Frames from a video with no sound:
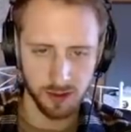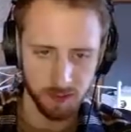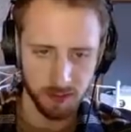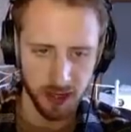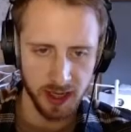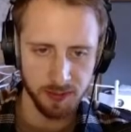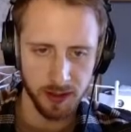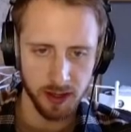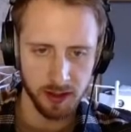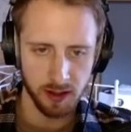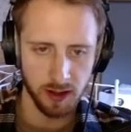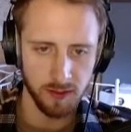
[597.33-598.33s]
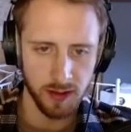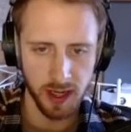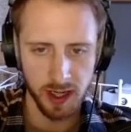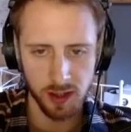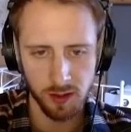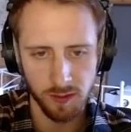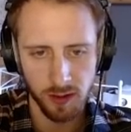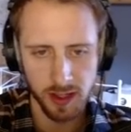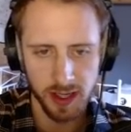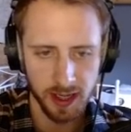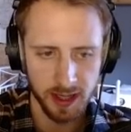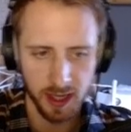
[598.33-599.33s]
Plays behind the cover there to avoid
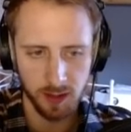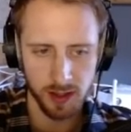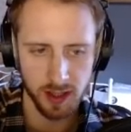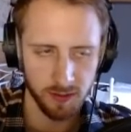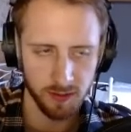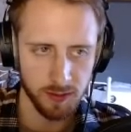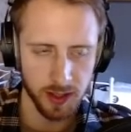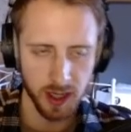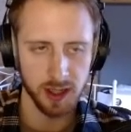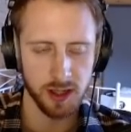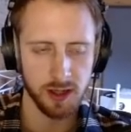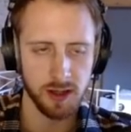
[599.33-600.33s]
taking damage there from the Ashe.